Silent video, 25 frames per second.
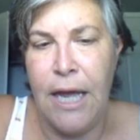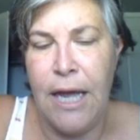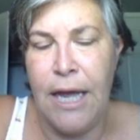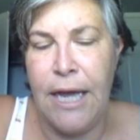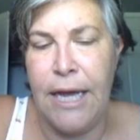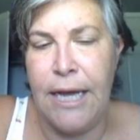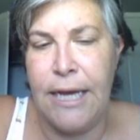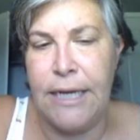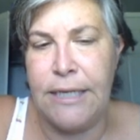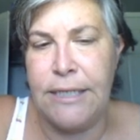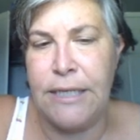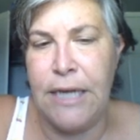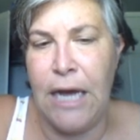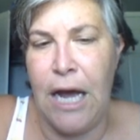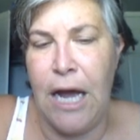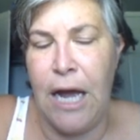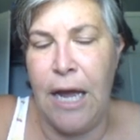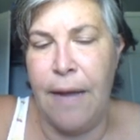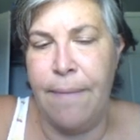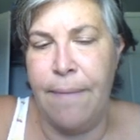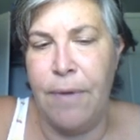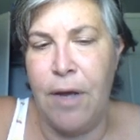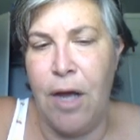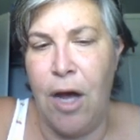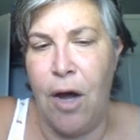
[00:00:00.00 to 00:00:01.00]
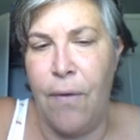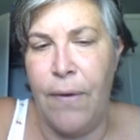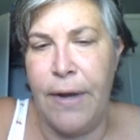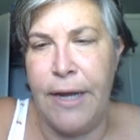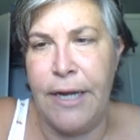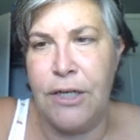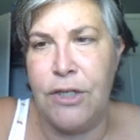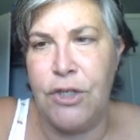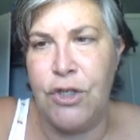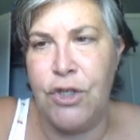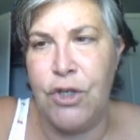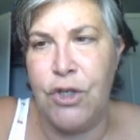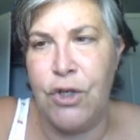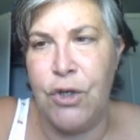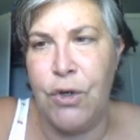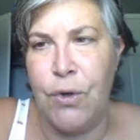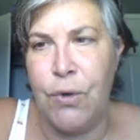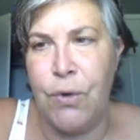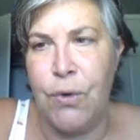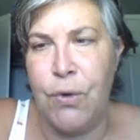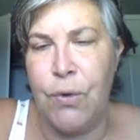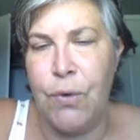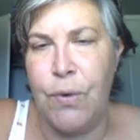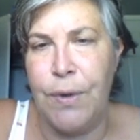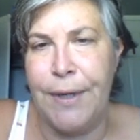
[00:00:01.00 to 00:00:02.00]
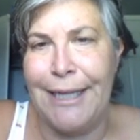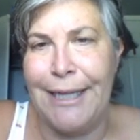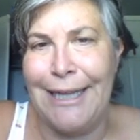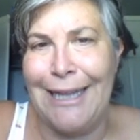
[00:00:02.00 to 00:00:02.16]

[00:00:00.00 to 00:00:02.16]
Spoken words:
is I'm going to